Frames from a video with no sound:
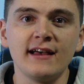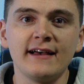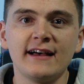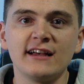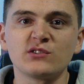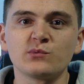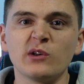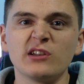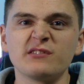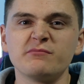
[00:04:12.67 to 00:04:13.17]

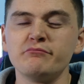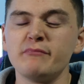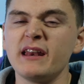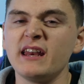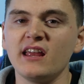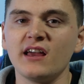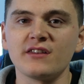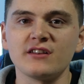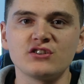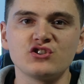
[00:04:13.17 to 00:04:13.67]
as well as
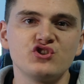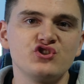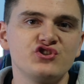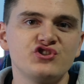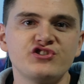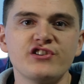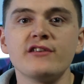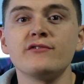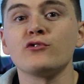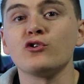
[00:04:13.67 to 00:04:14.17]
many other
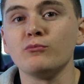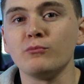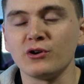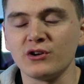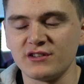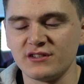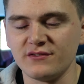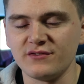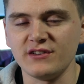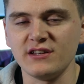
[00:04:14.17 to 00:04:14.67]
general
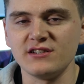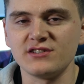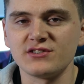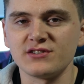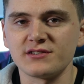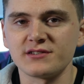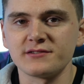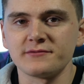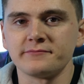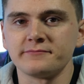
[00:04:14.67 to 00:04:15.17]
monitor
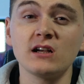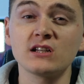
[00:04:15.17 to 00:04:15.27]
features.